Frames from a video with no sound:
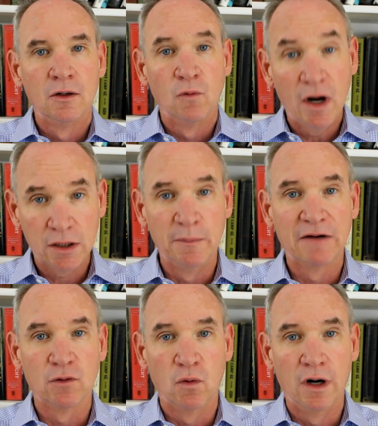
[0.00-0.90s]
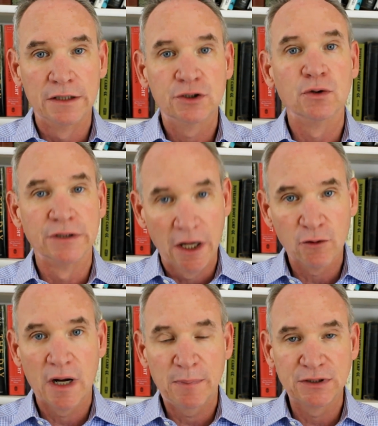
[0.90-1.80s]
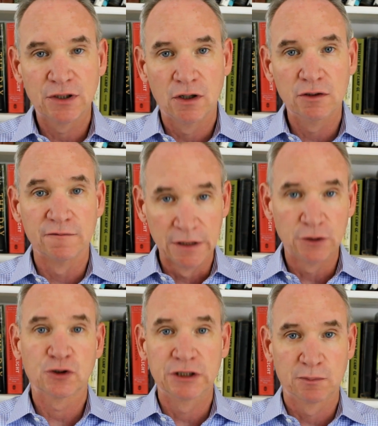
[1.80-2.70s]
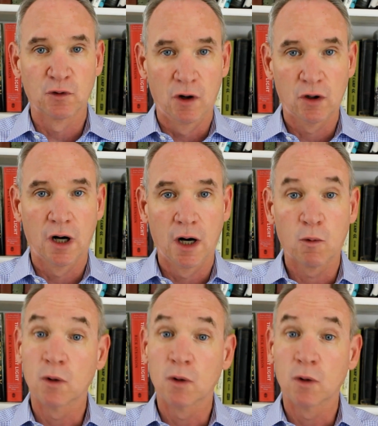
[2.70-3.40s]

Welcome everyone to another episode of Leadership Roll Call,